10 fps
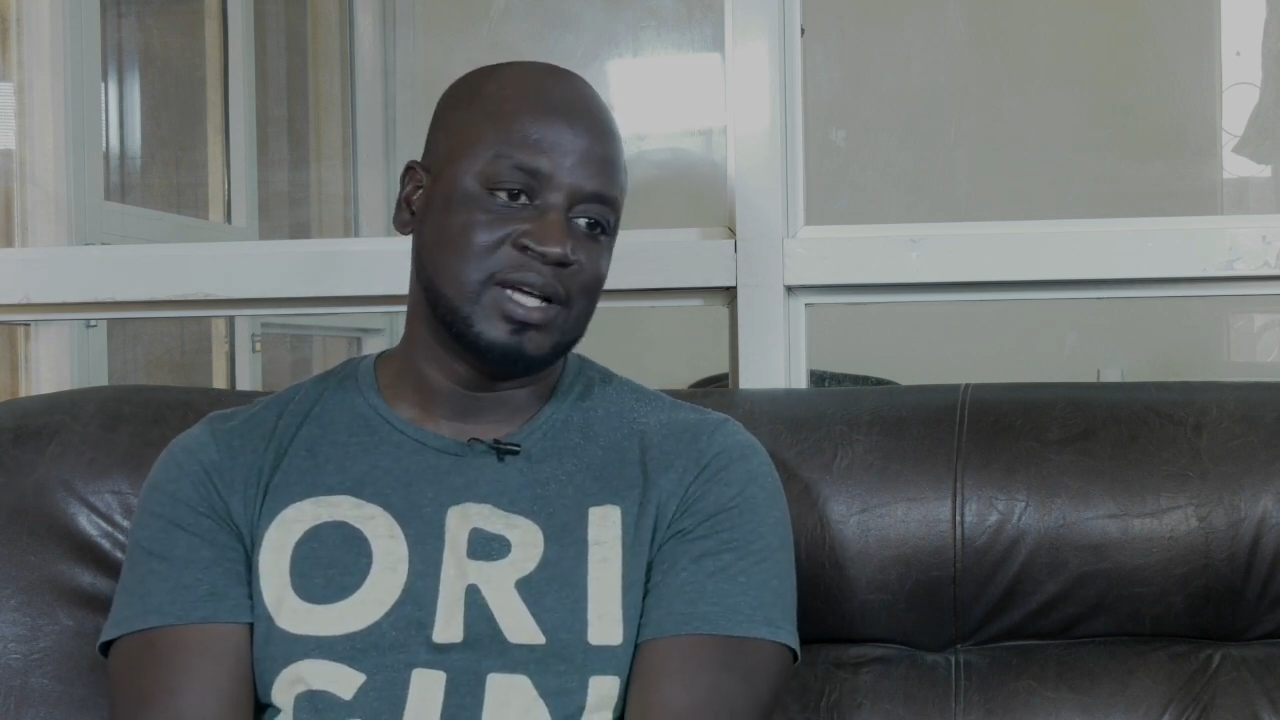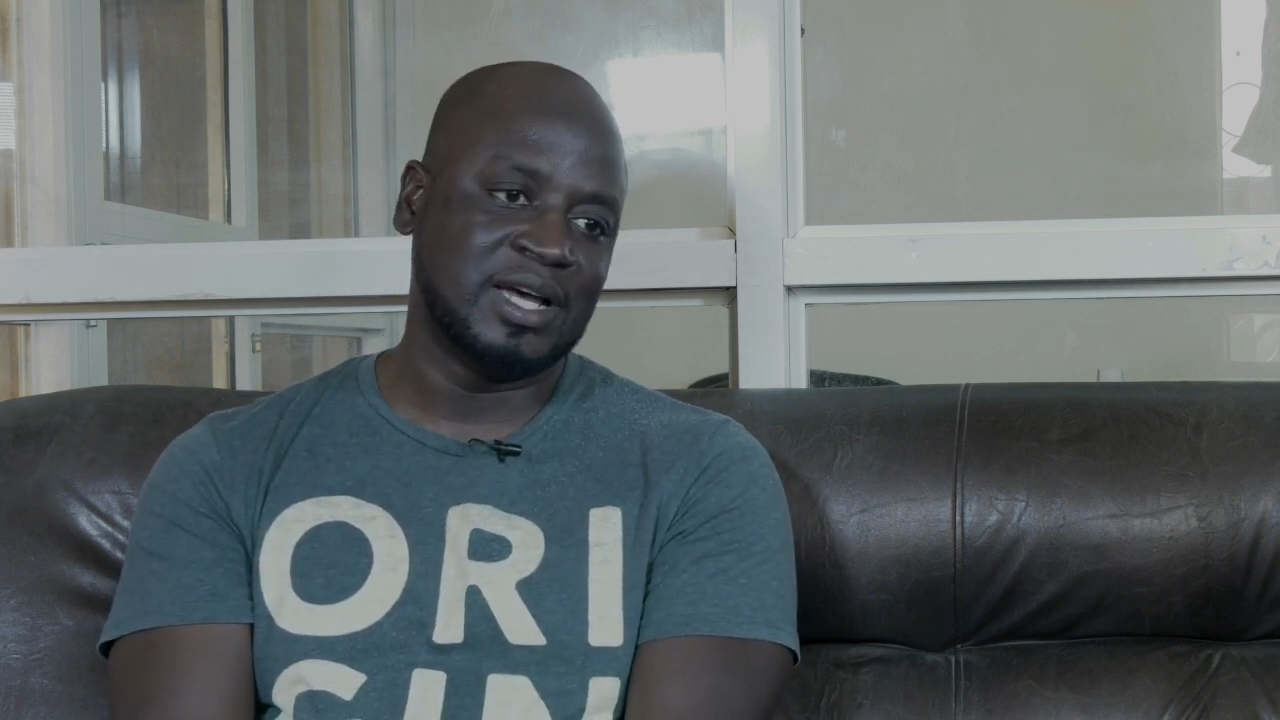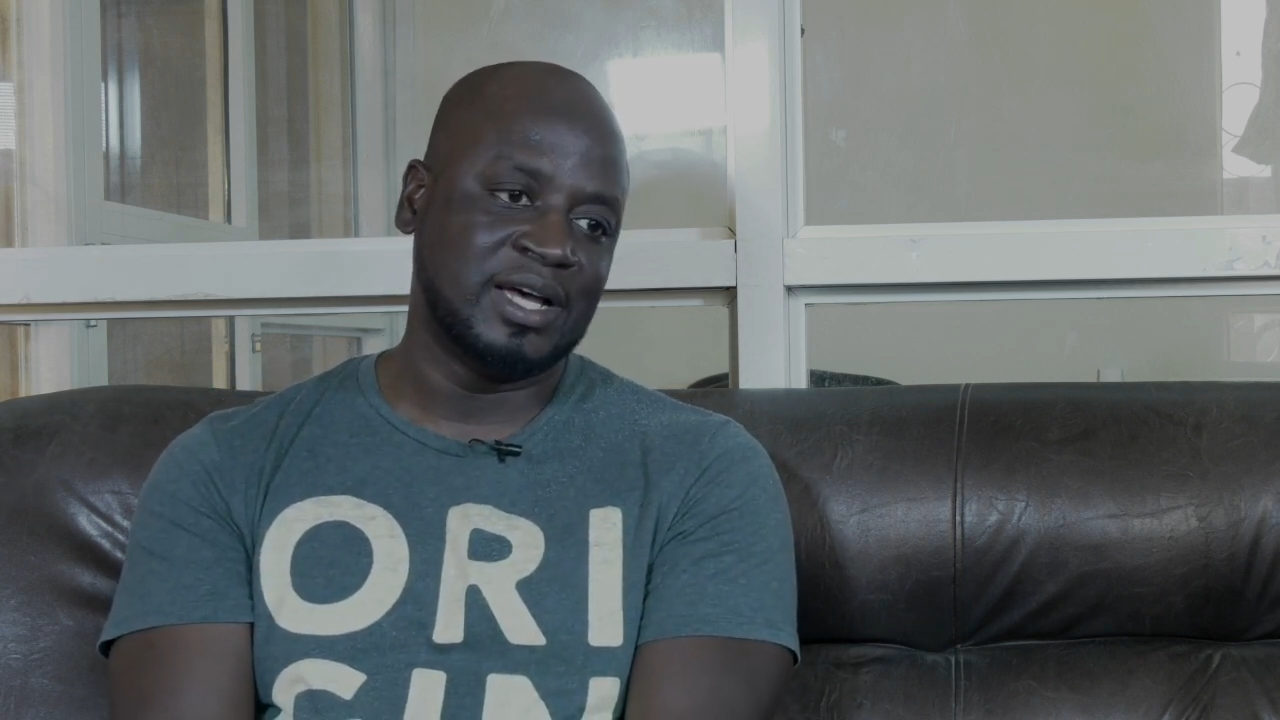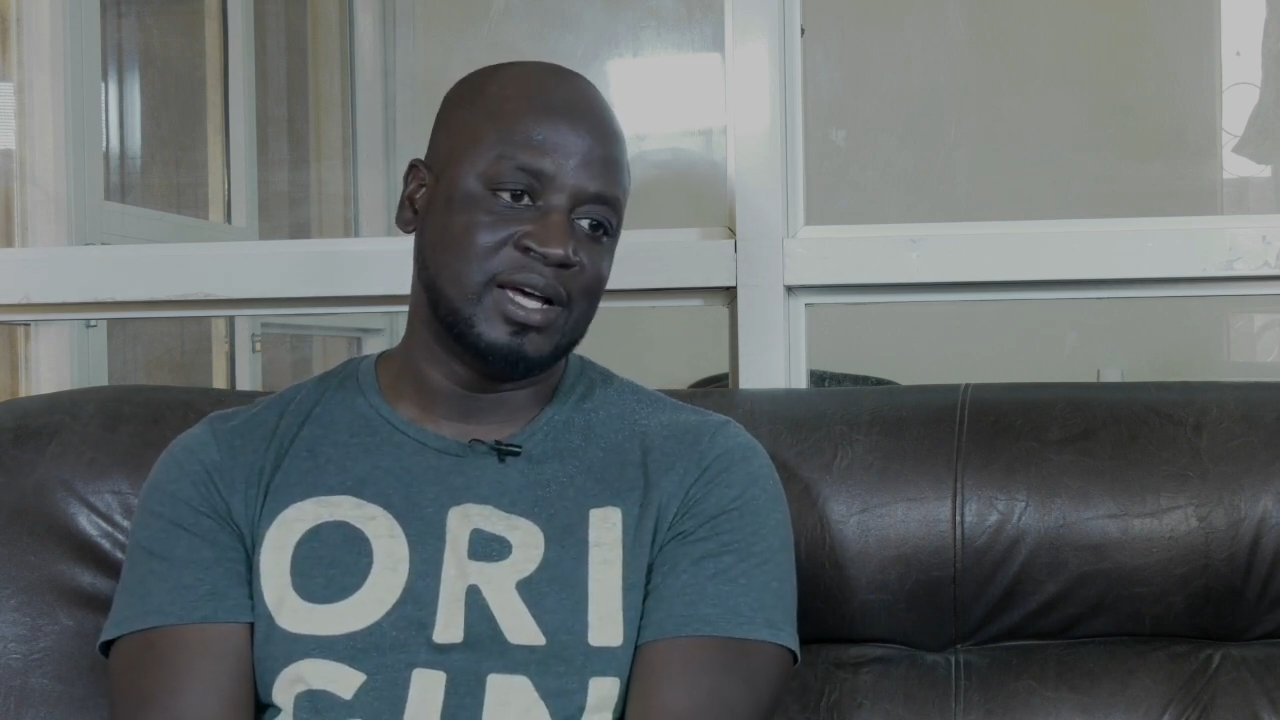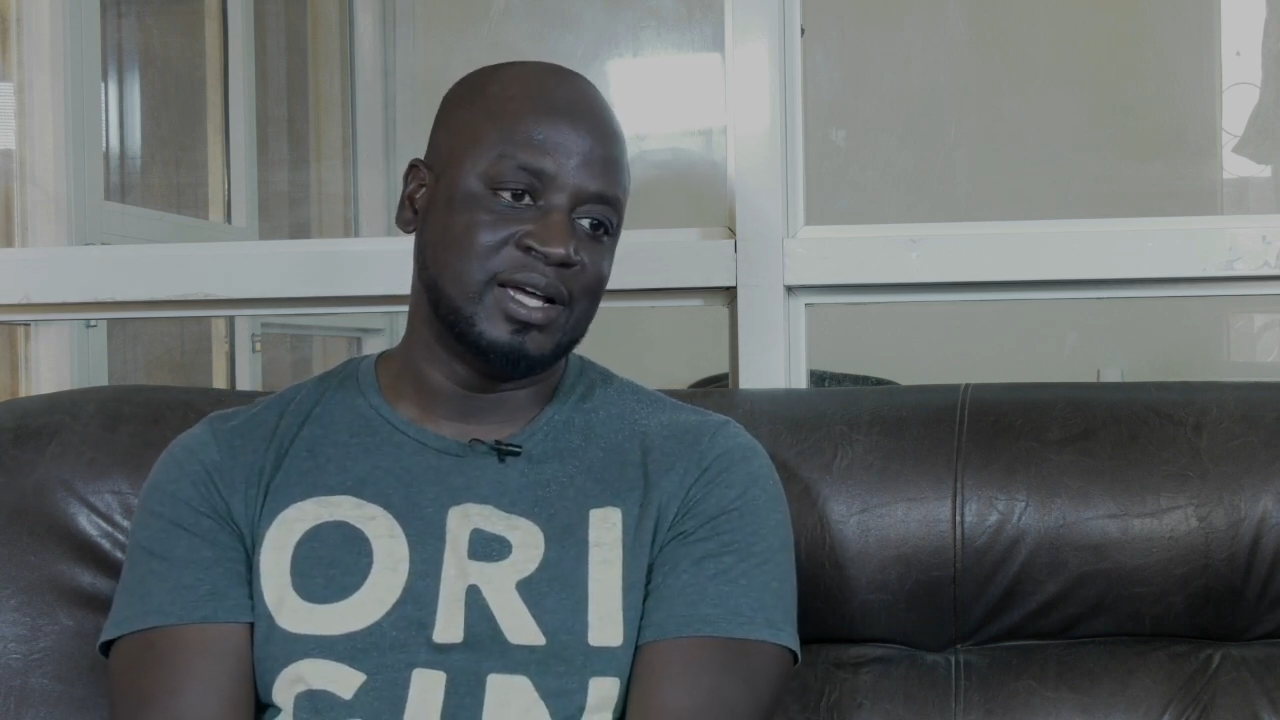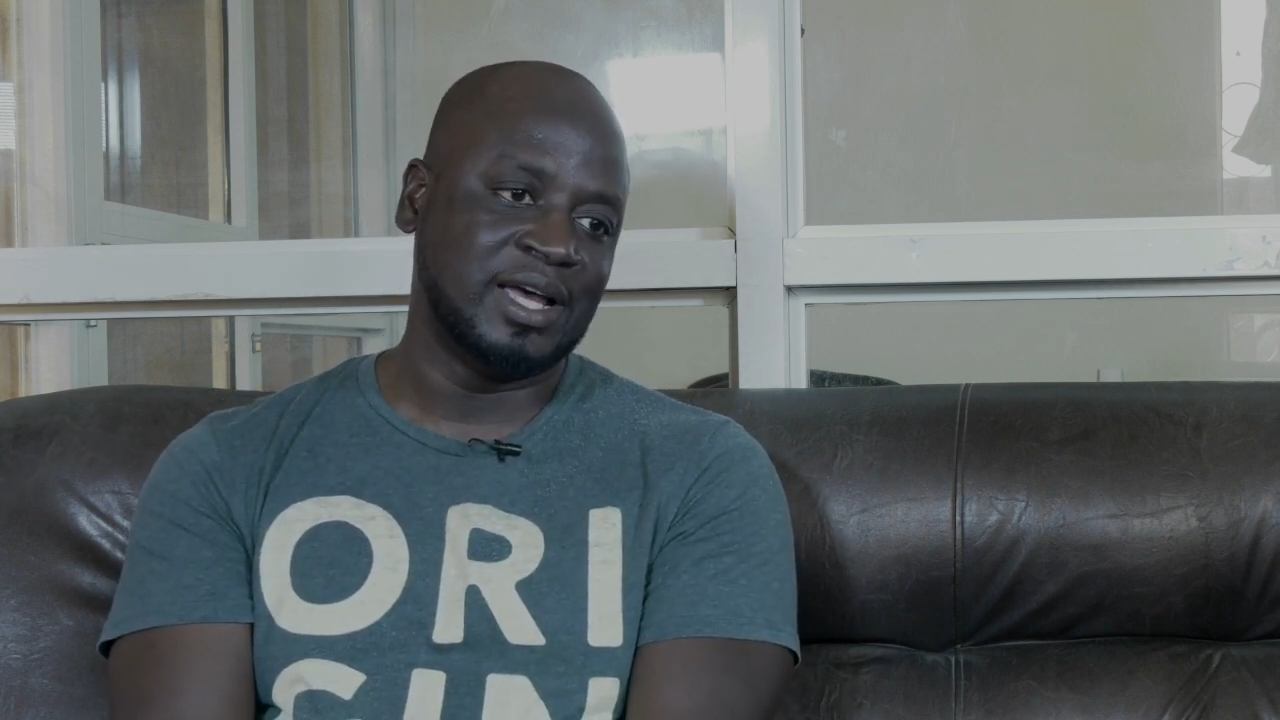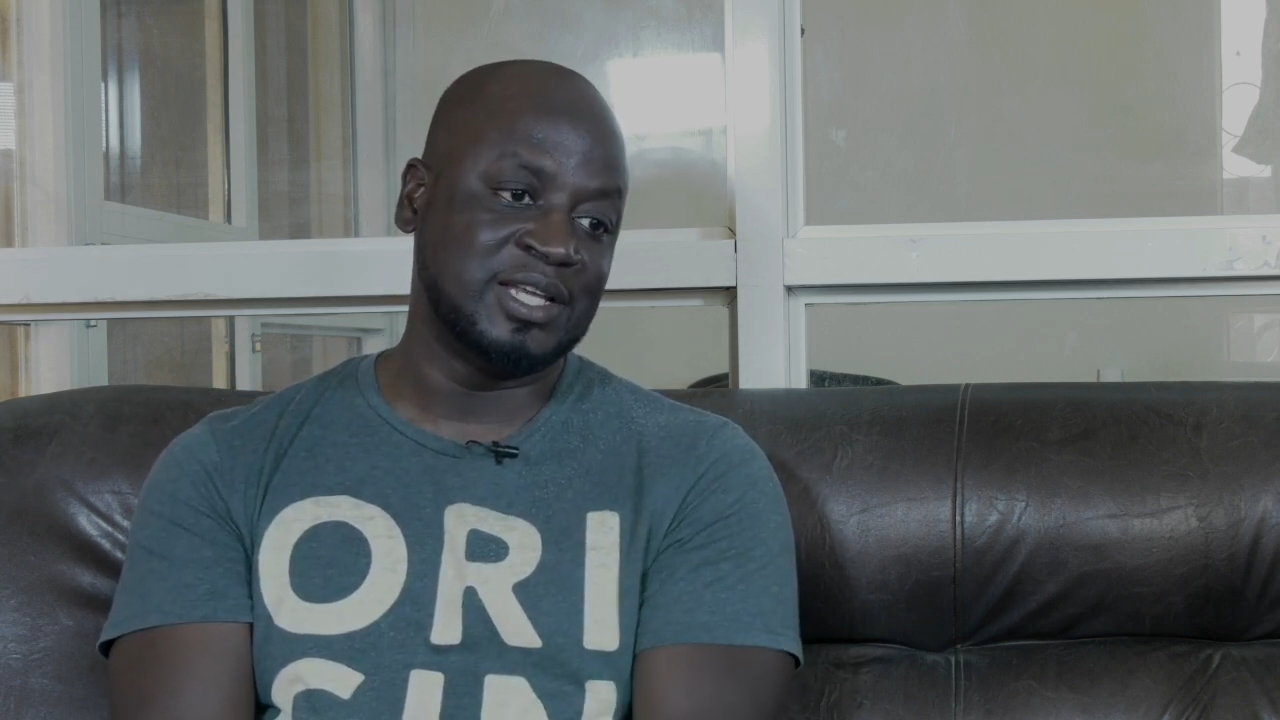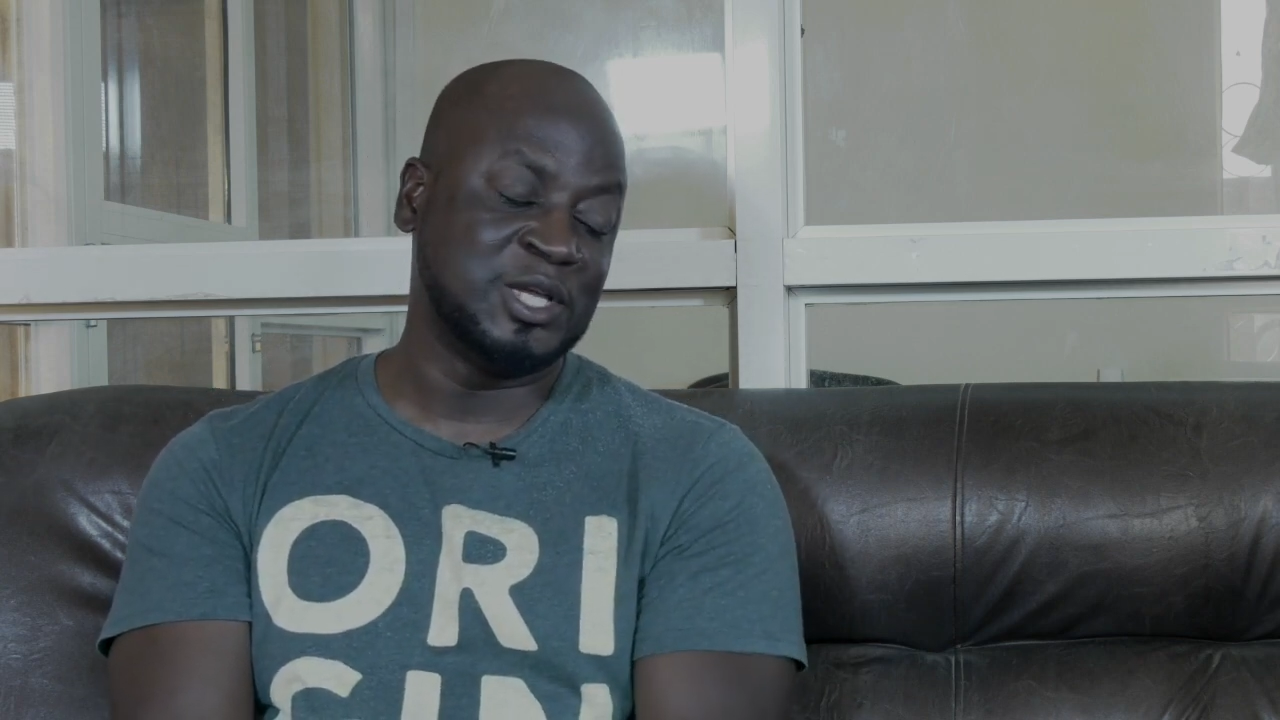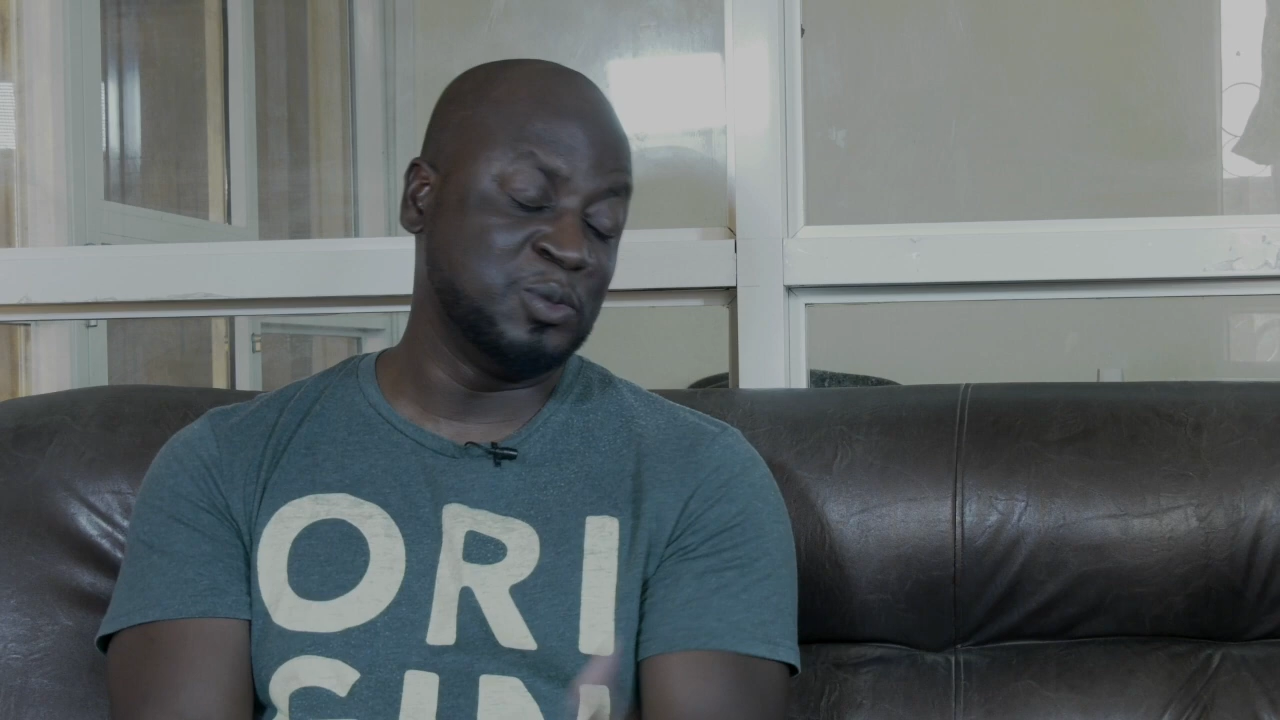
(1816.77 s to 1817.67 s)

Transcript: uh, and